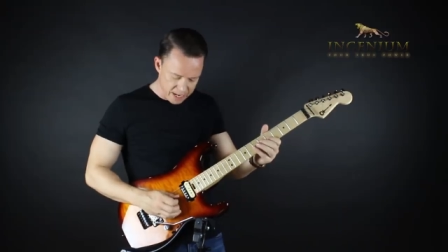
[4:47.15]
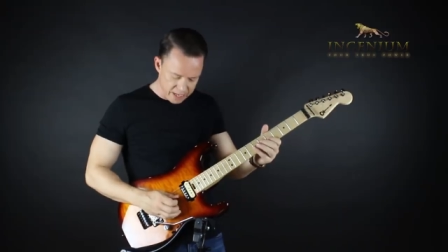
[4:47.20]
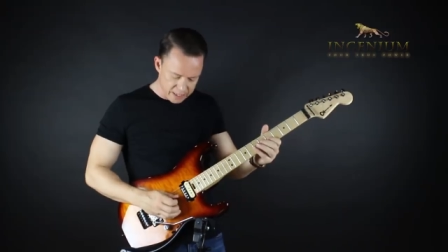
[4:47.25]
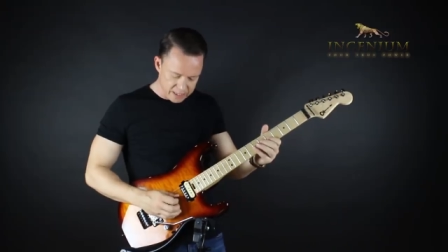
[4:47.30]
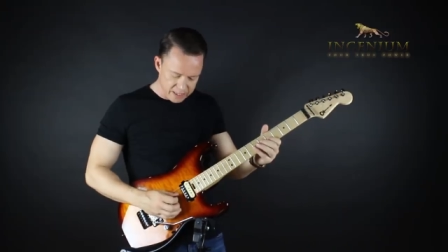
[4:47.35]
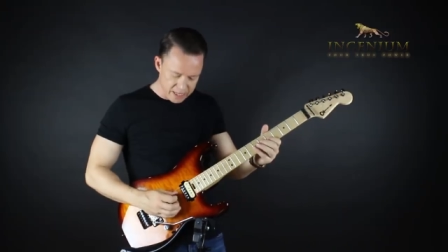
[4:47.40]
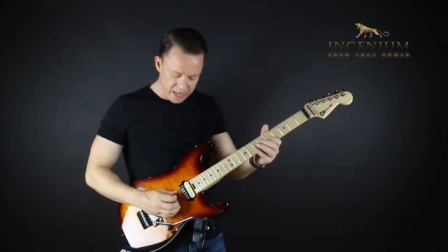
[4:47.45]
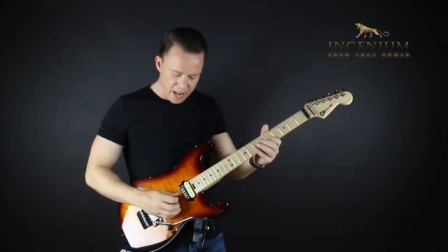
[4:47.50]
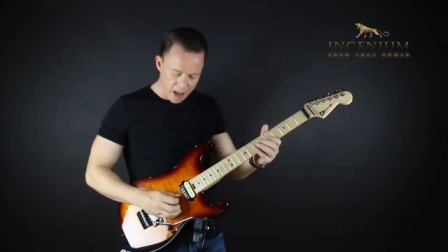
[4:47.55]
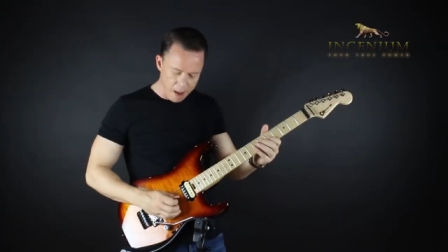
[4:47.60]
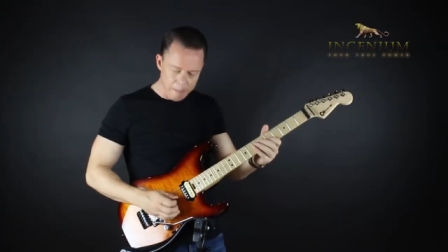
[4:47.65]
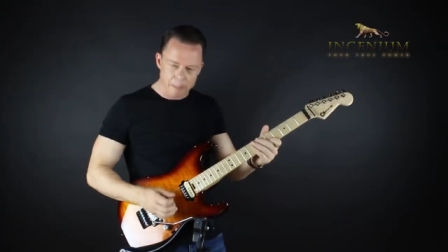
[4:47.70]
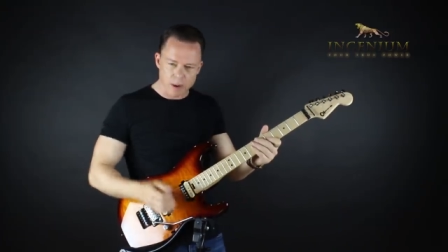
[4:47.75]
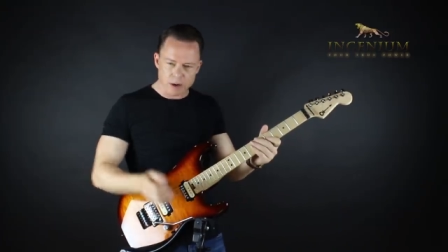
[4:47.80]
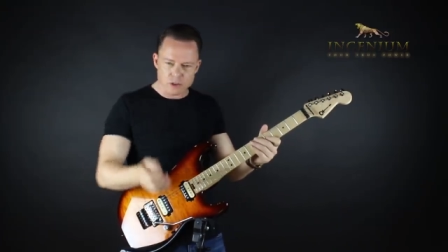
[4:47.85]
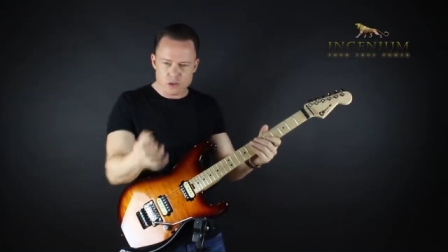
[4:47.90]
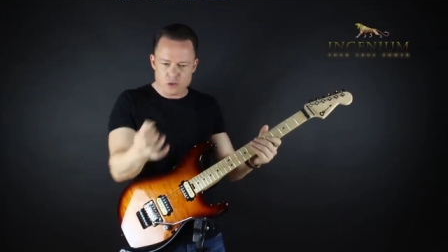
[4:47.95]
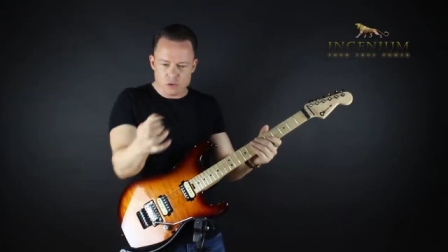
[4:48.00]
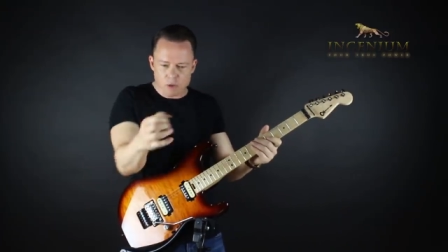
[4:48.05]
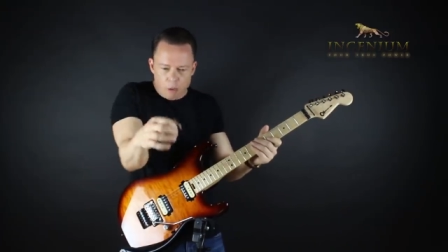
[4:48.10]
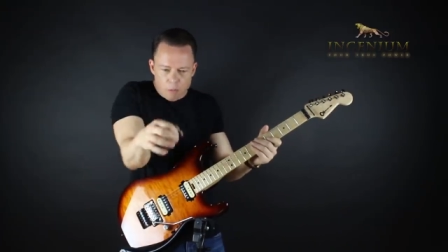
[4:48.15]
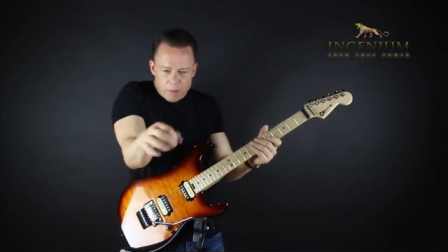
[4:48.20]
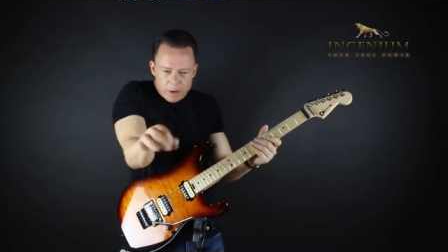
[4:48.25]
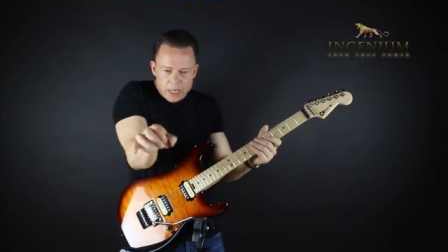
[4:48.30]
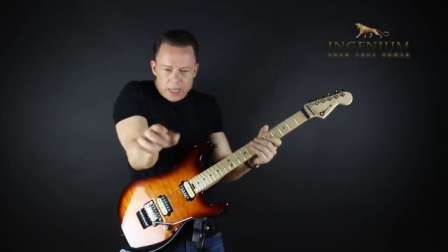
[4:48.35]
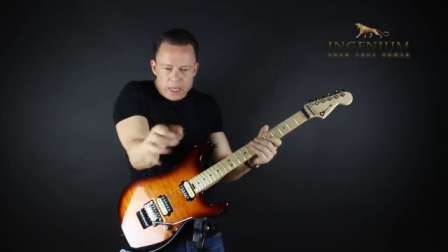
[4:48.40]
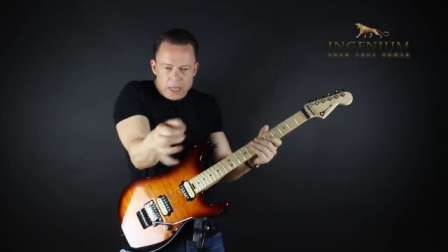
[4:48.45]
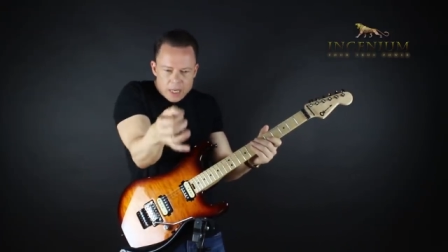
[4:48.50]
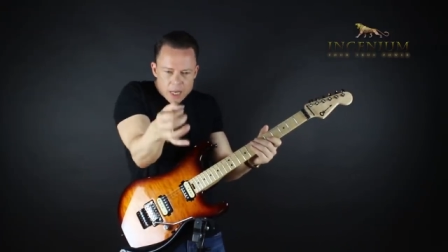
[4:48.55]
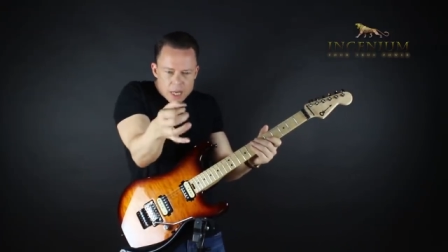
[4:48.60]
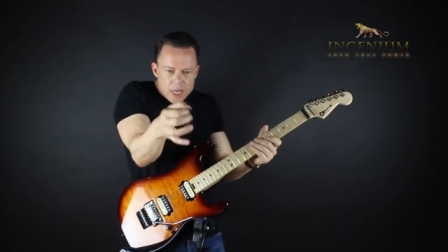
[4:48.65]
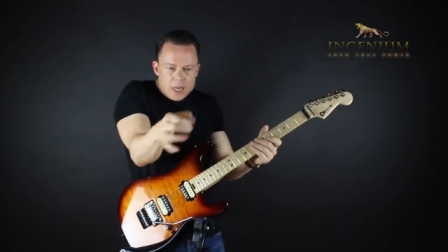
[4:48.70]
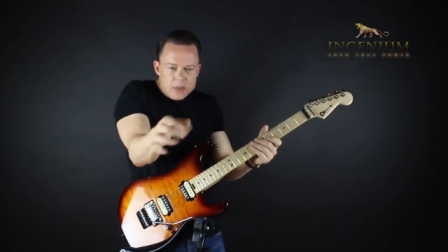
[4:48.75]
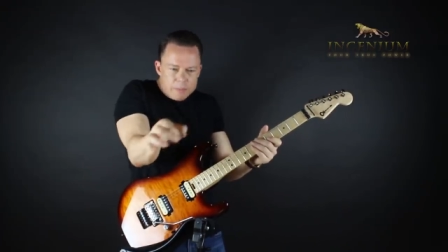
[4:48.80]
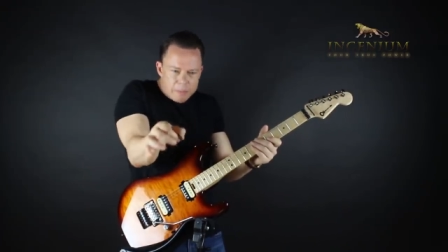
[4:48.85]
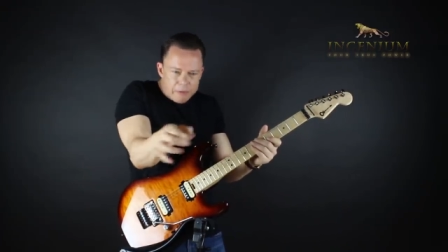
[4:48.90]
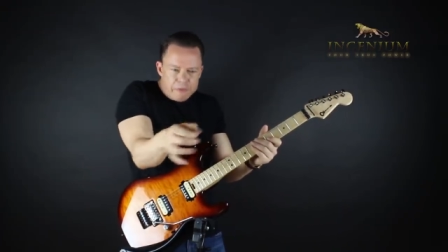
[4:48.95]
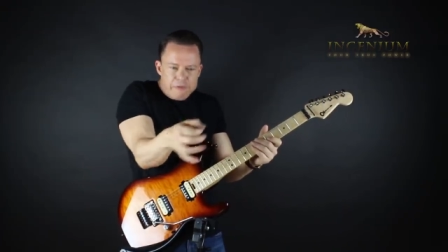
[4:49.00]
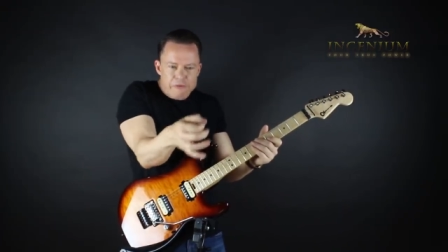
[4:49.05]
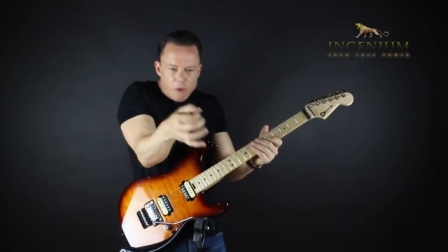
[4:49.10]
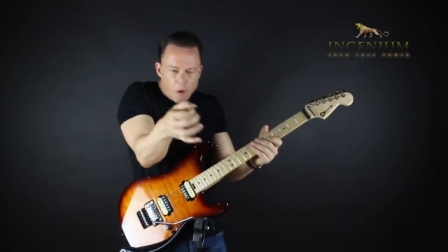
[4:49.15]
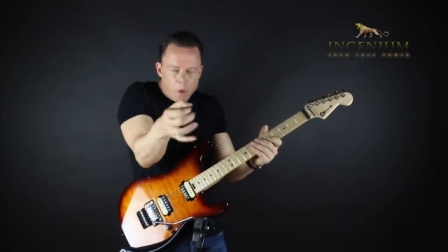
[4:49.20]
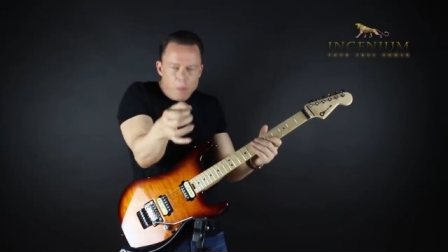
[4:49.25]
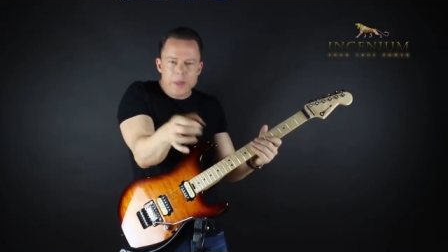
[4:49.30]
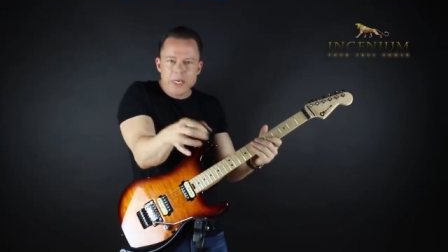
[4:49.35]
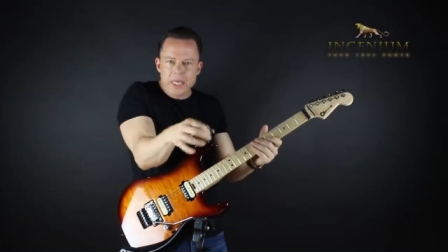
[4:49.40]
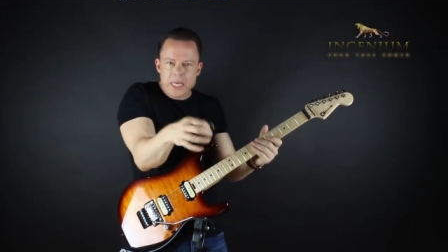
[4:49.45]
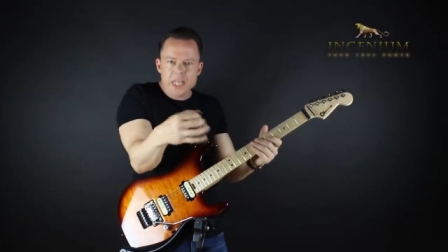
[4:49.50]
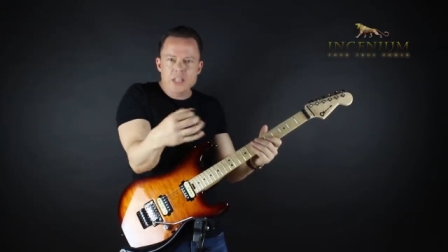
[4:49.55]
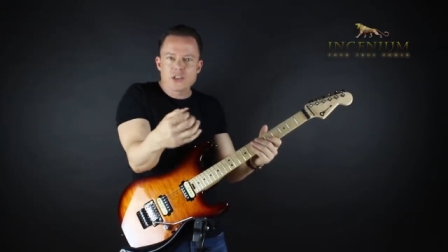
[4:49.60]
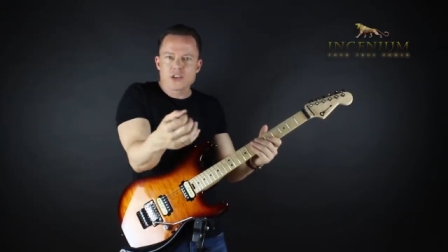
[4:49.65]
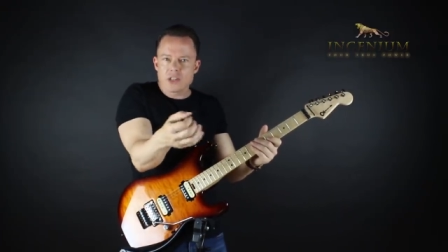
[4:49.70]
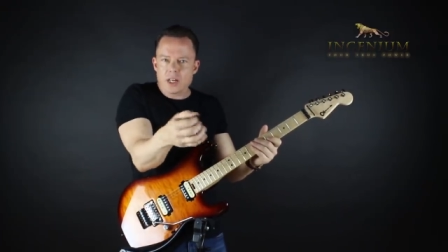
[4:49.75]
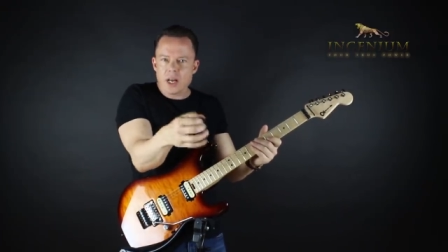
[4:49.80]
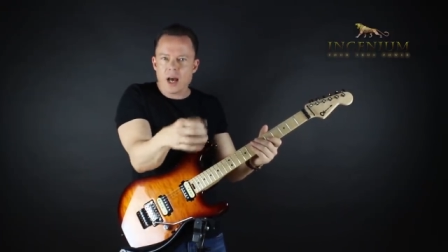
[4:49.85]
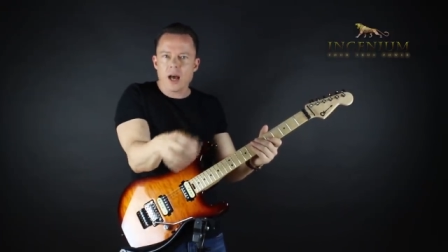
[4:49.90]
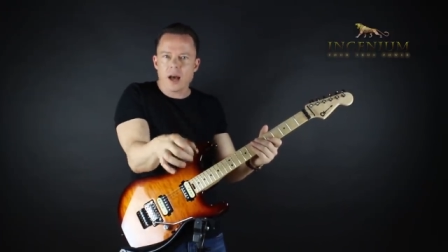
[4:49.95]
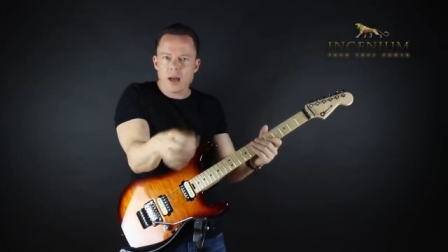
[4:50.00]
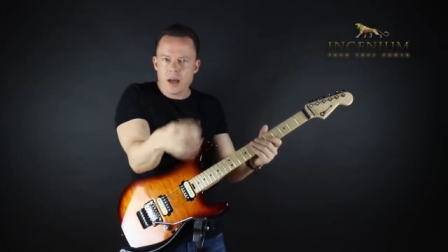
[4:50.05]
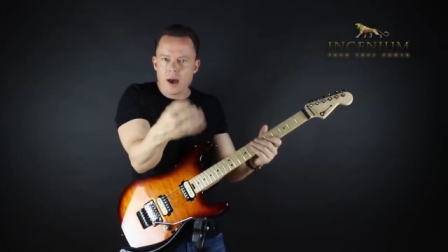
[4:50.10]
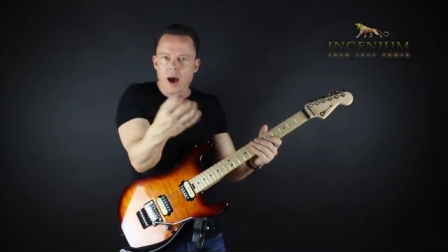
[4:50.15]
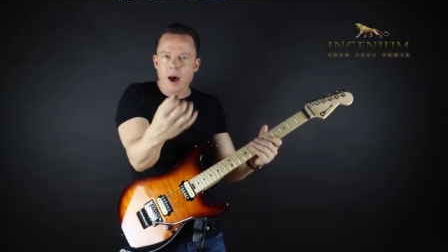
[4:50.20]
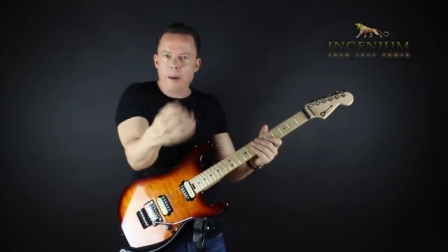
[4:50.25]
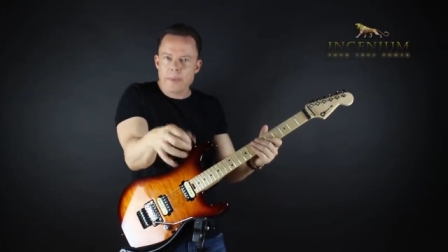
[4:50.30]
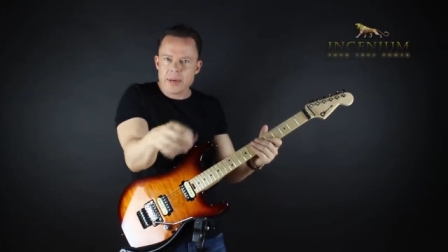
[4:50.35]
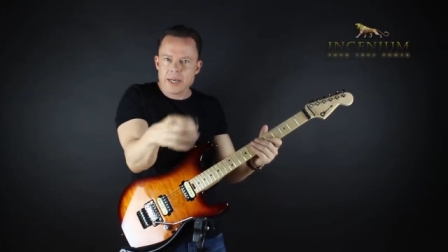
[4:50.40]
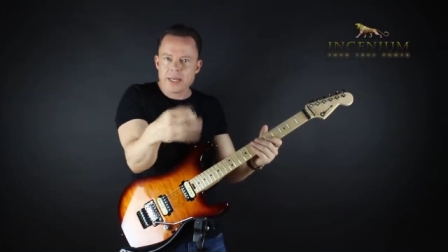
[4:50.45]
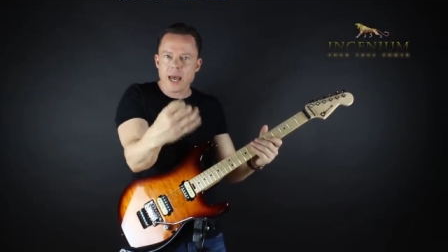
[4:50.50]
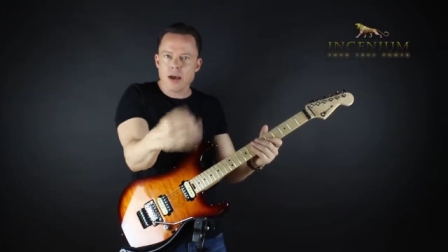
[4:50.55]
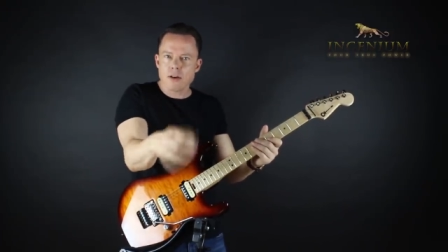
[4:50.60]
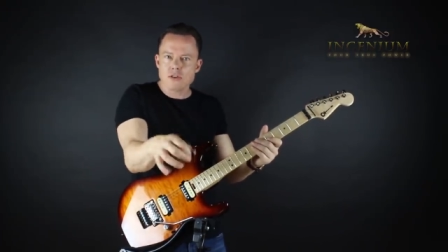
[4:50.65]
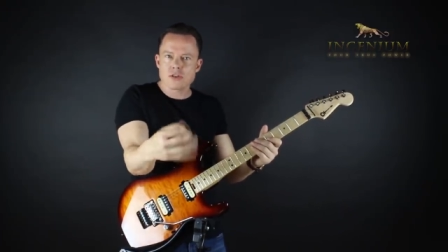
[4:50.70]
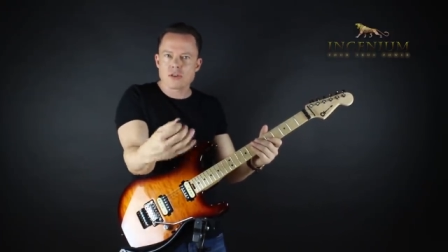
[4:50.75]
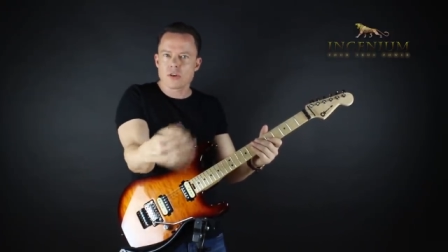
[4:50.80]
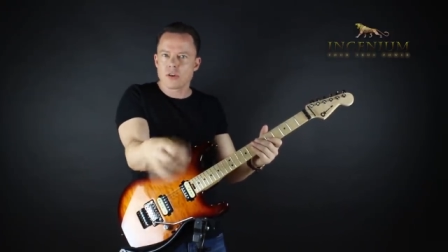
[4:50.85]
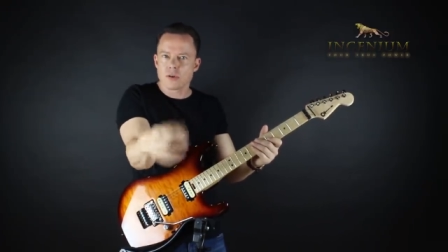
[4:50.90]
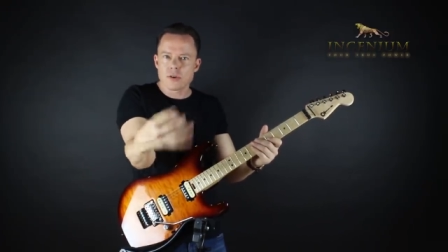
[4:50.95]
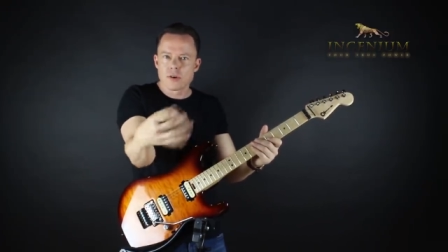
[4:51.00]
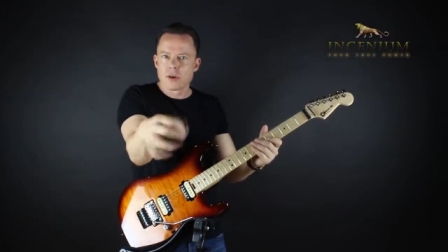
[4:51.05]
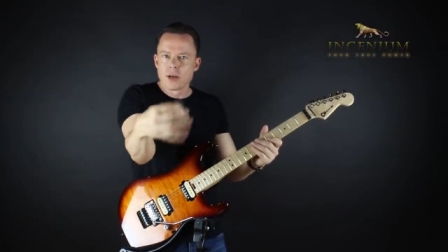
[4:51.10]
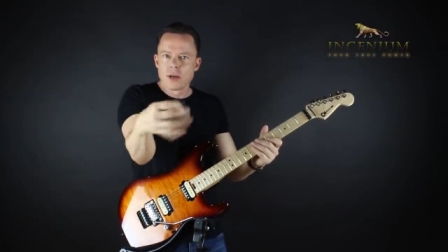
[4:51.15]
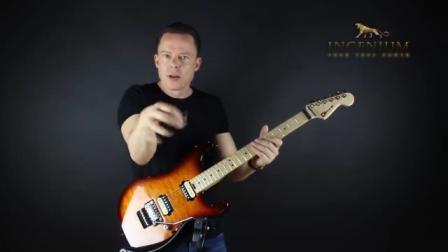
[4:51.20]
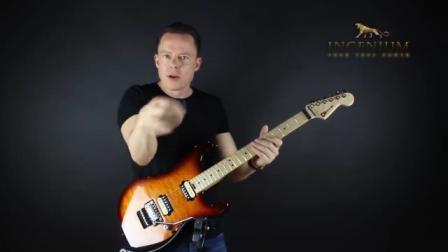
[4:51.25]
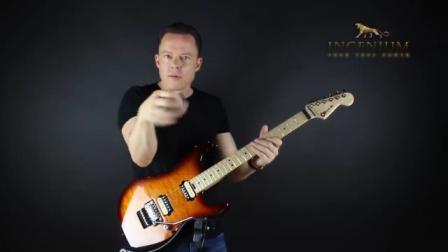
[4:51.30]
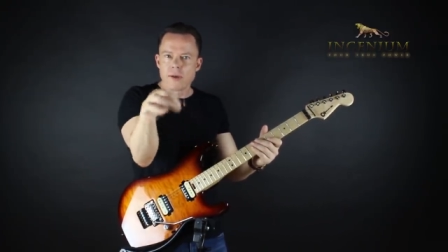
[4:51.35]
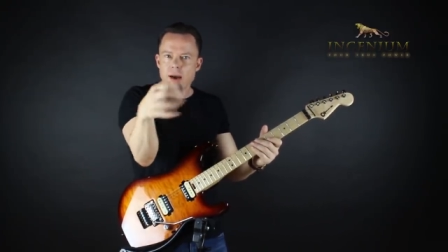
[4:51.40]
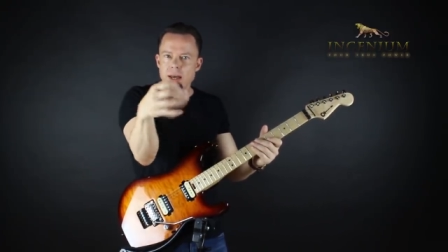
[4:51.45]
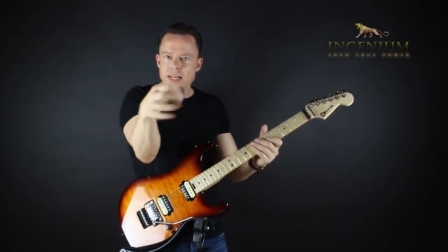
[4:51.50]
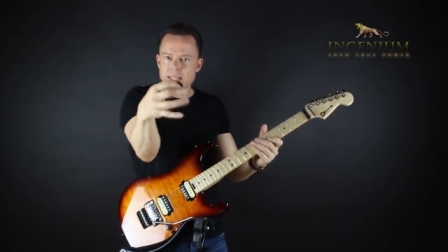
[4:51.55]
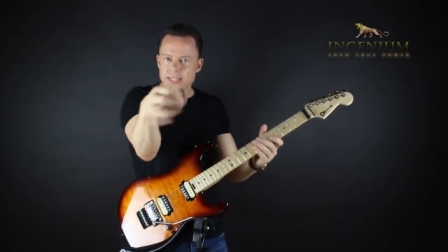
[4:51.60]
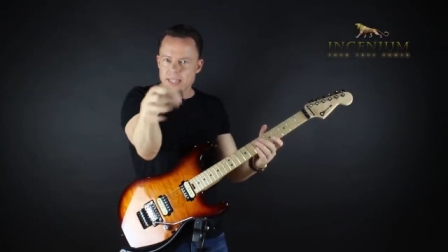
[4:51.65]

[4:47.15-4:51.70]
see how much you are really performing each and up and down stroke, right?